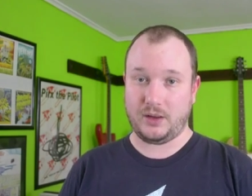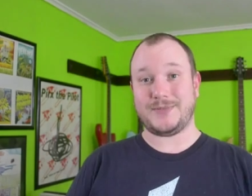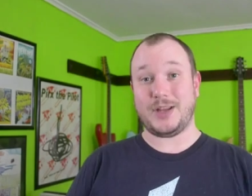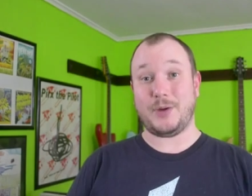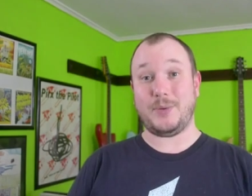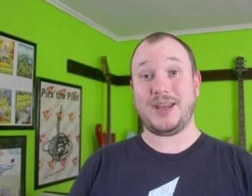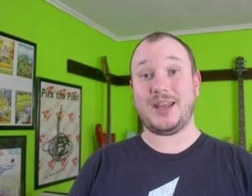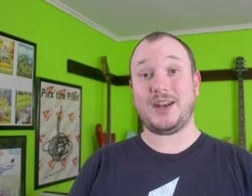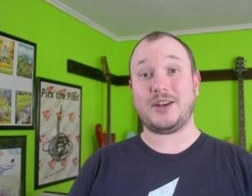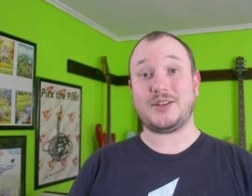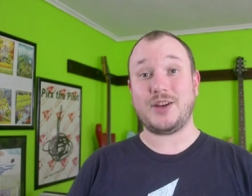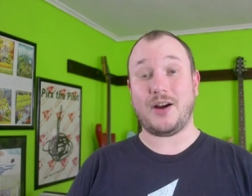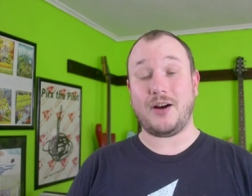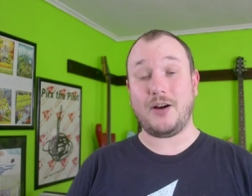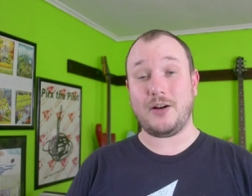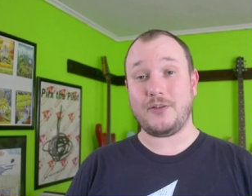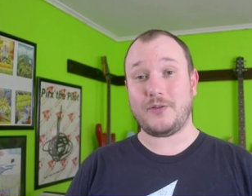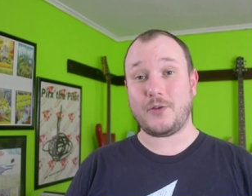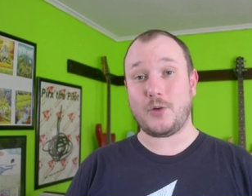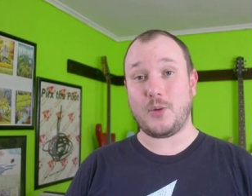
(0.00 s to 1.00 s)
Now, we get a
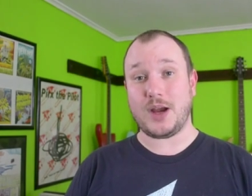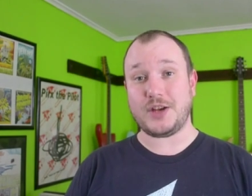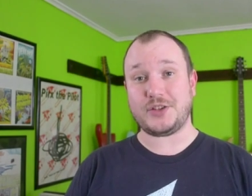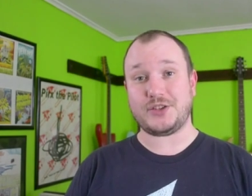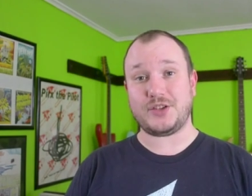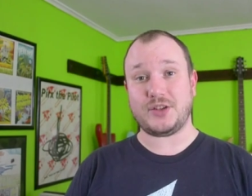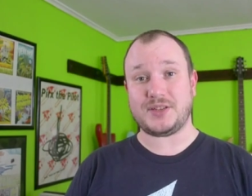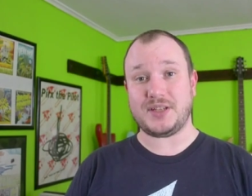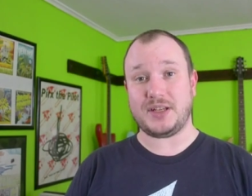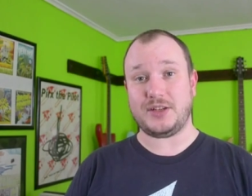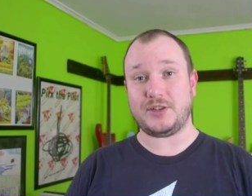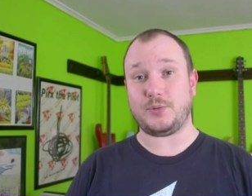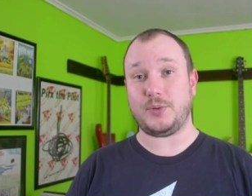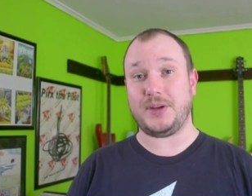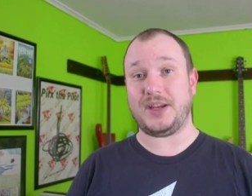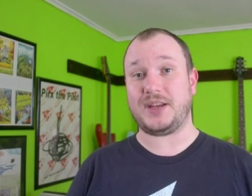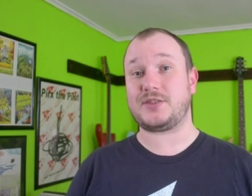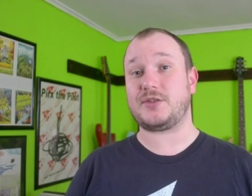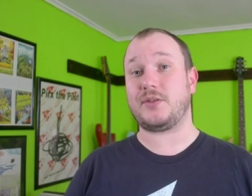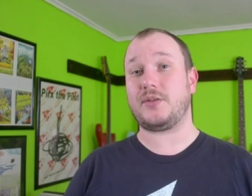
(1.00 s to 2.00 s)
ton of questions each
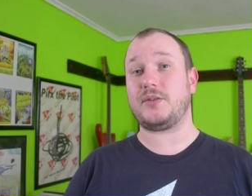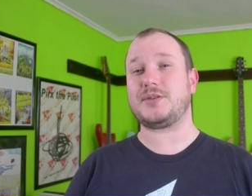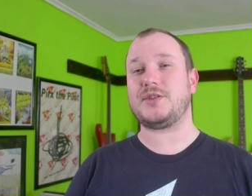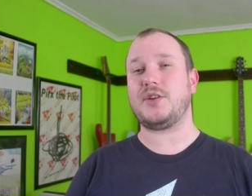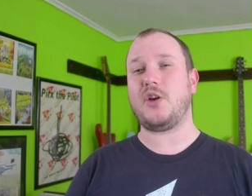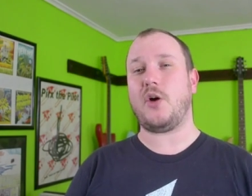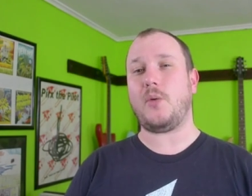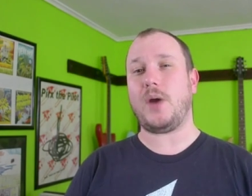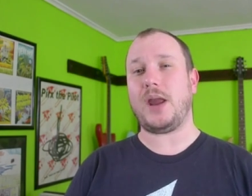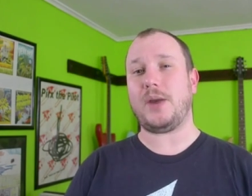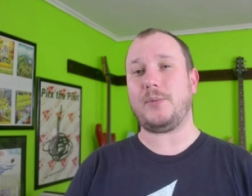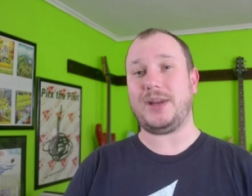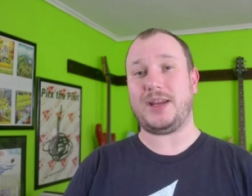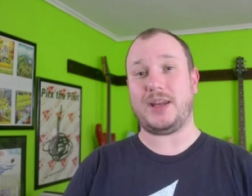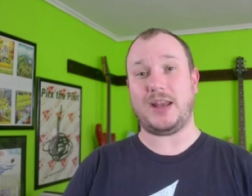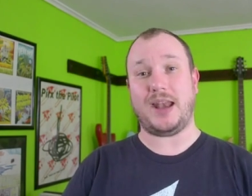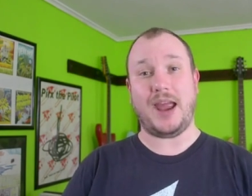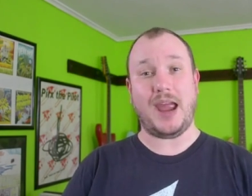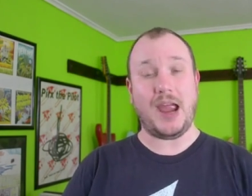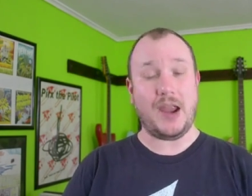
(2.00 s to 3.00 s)
week, so there's no way we
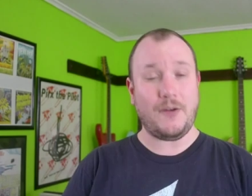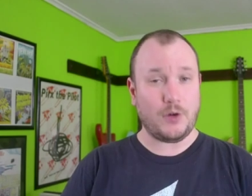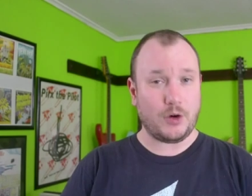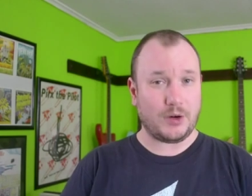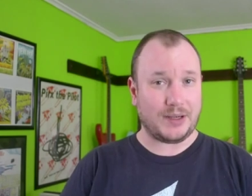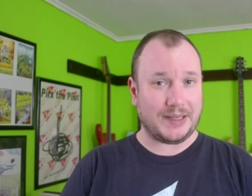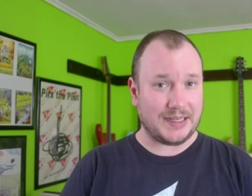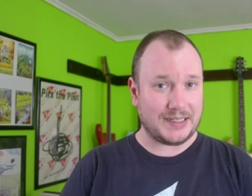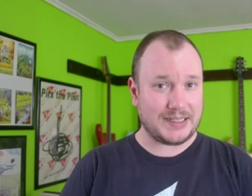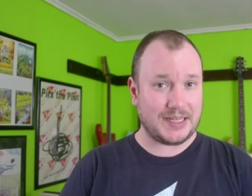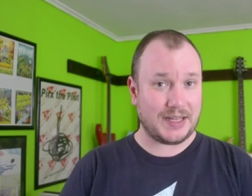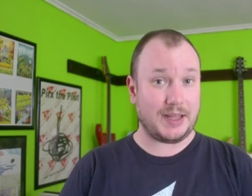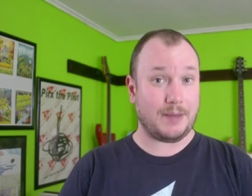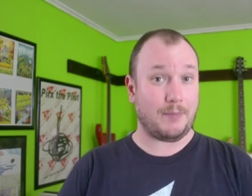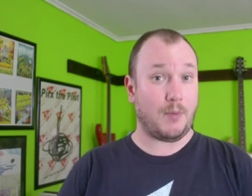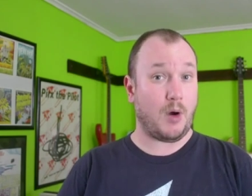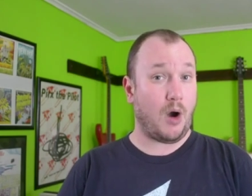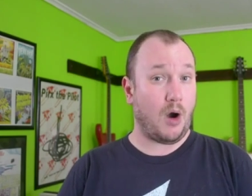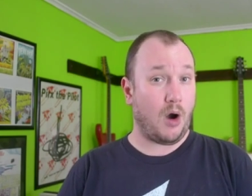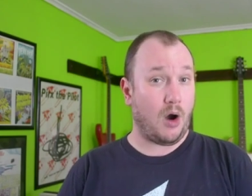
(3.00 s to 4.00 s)
could ever get to
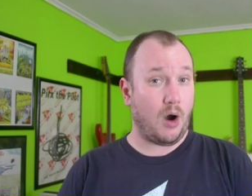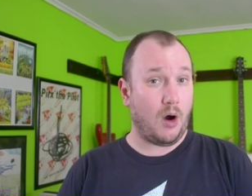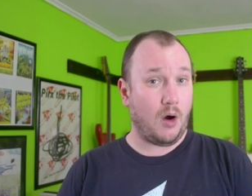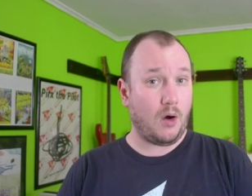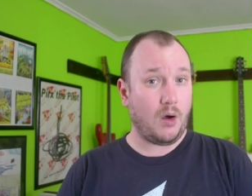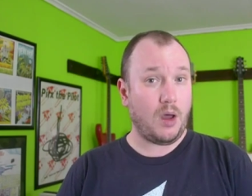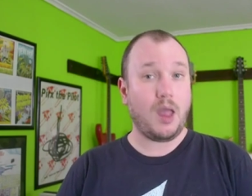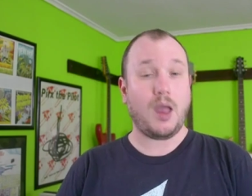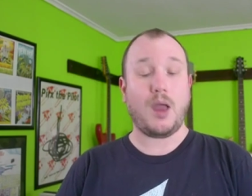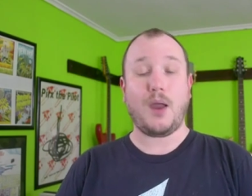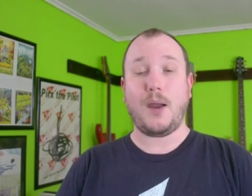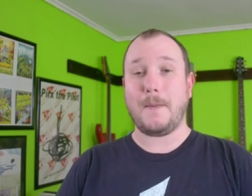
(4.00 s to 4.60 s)
them all,